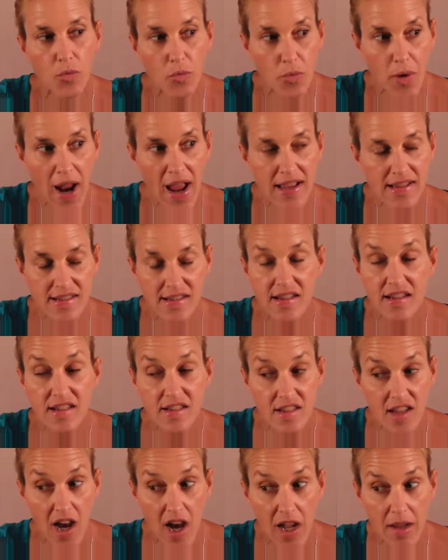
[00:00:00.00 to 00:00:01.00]
Rest,
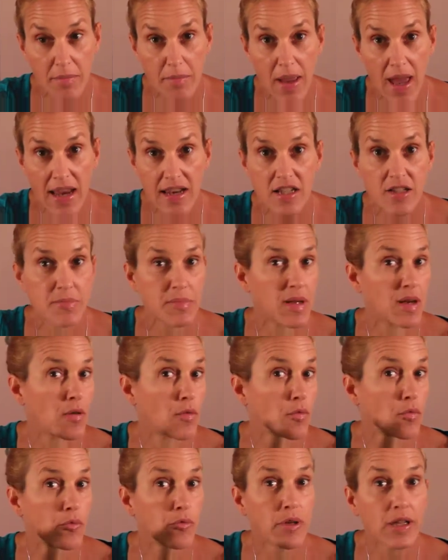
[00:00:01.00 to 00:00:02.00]
time management,
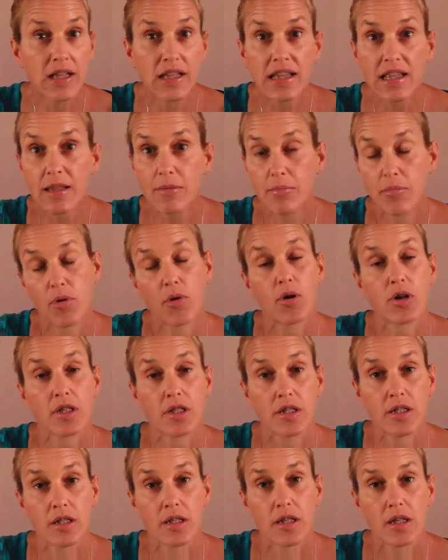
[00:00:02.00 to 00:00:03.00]
really
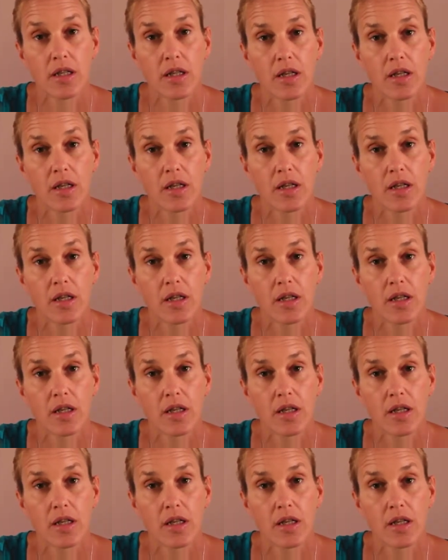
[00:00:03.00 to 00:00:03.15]
important.